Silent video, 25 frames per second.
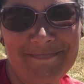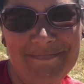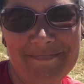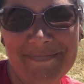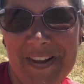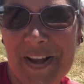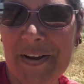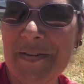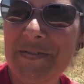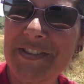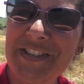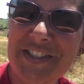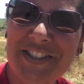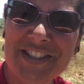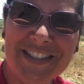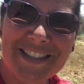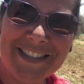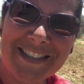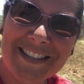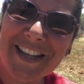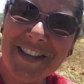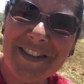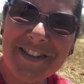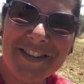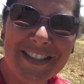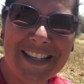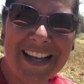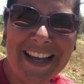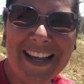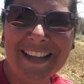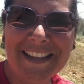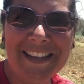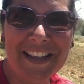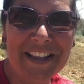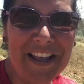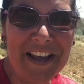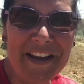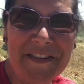just another day
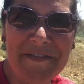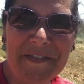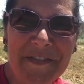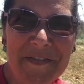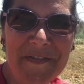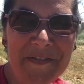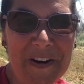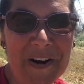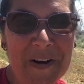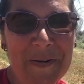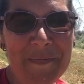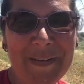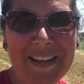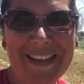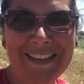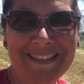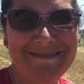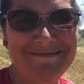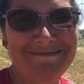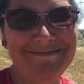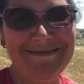in the life of farming.